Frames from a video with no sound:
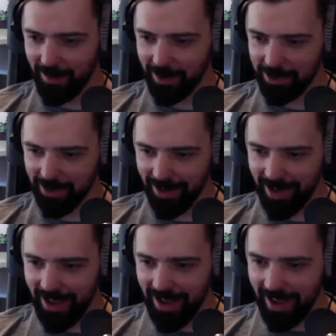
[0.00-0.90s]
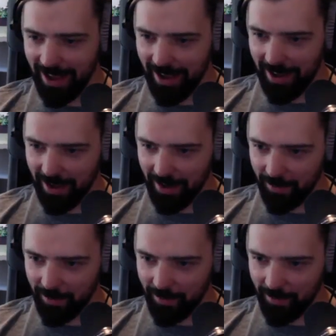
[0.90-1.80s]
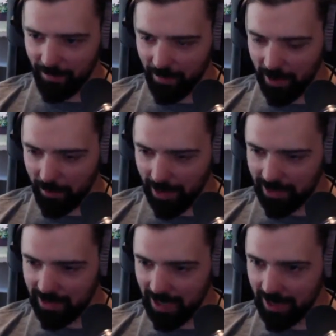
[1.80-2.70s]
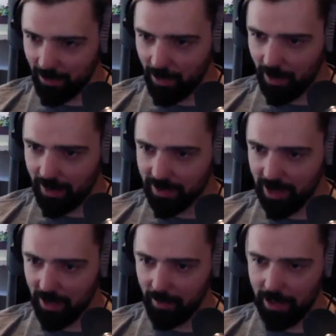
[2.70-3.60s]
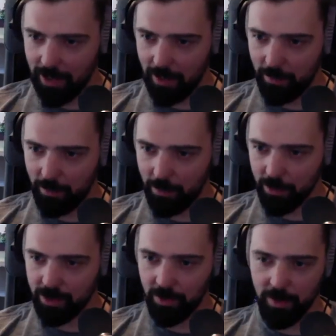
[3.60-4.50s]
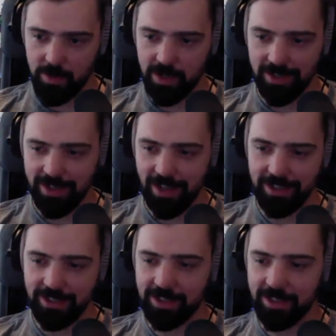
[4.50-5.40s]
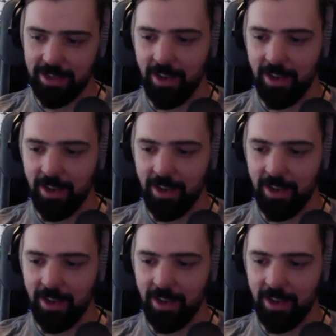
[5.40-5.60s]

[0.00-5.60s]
picture. My second one is going to be Prescription Tusks.